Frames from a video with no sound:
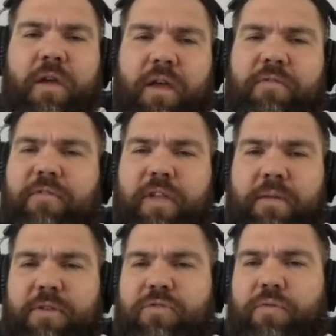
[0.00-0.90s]

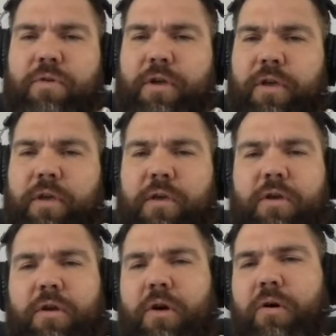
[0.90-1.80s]
inflammatory,
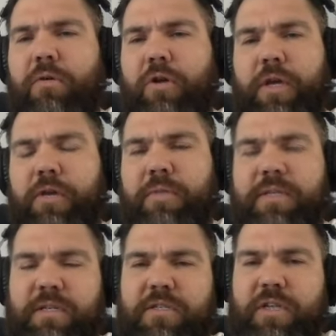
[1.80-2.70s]
you know, looking to be
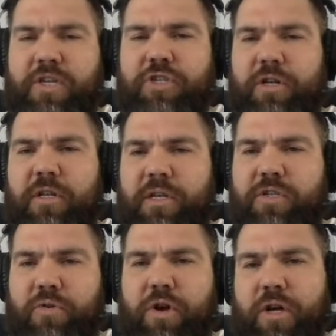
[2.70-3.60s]

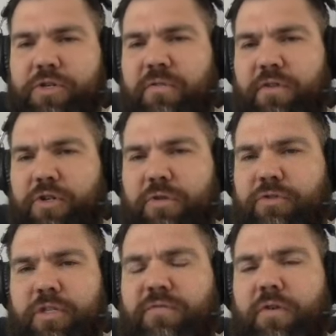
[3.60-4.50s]
sensationalist or
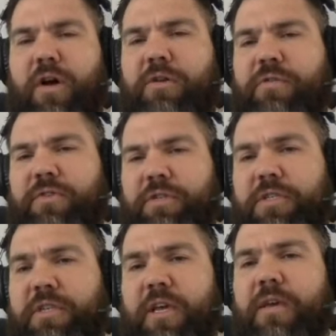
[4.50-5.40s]
controversial just for
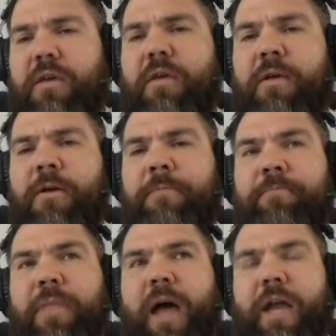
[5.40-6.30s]
controversy's sake.
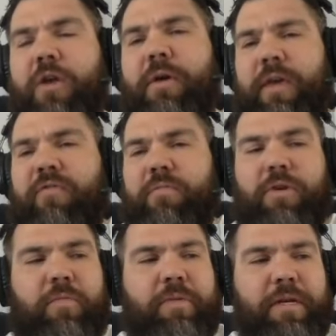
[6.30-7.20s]
I know it came from
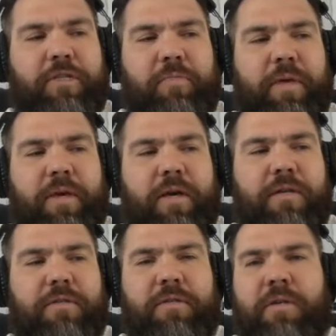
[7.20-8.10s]
a good place
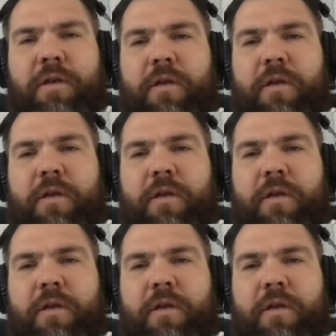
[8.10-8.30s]
because